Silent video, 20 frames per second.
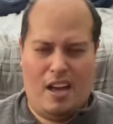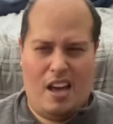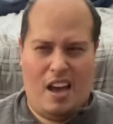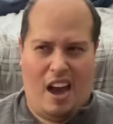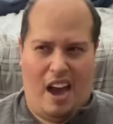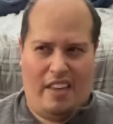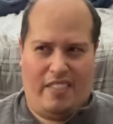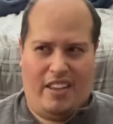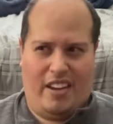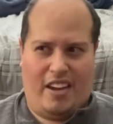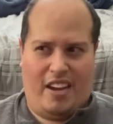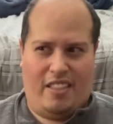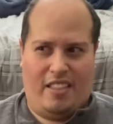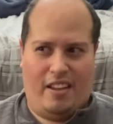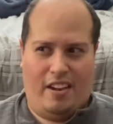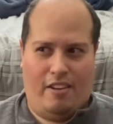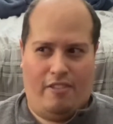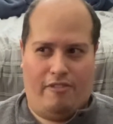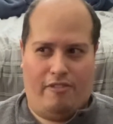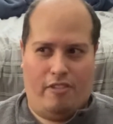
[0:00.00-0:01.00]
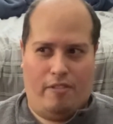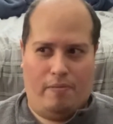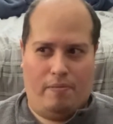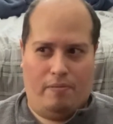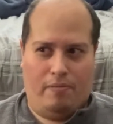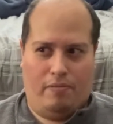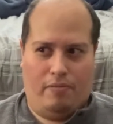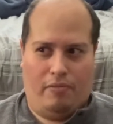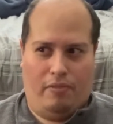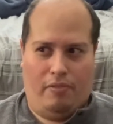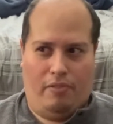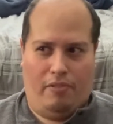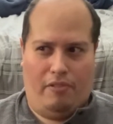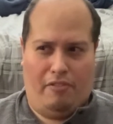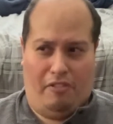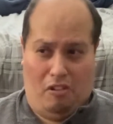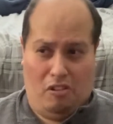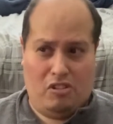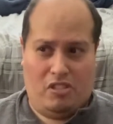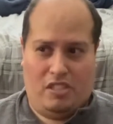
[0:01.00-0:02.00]
I think I did it from the
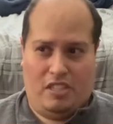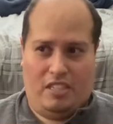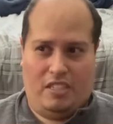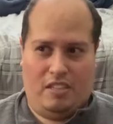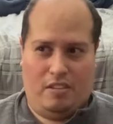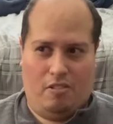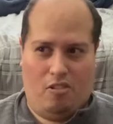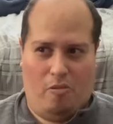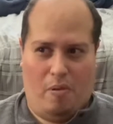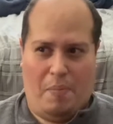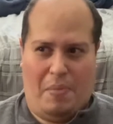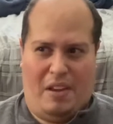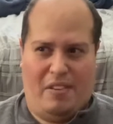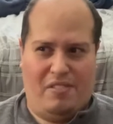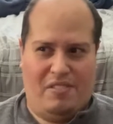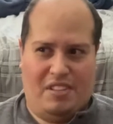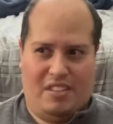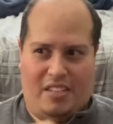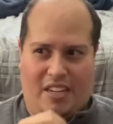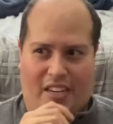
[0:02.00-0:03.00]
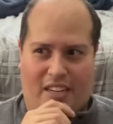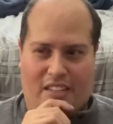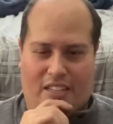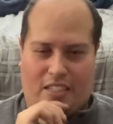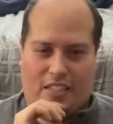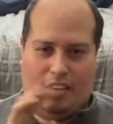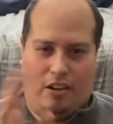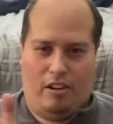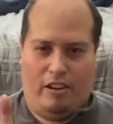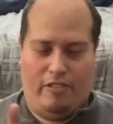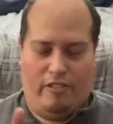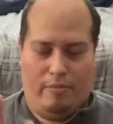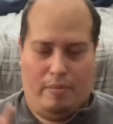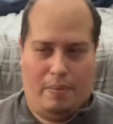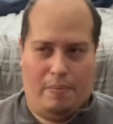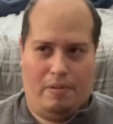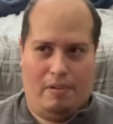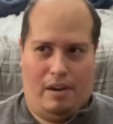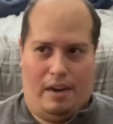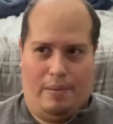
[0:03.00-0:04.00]
first season or maybe even the second season. I don't even
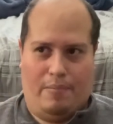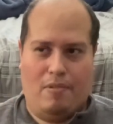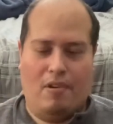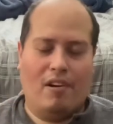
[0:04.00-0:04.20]
remember anymore.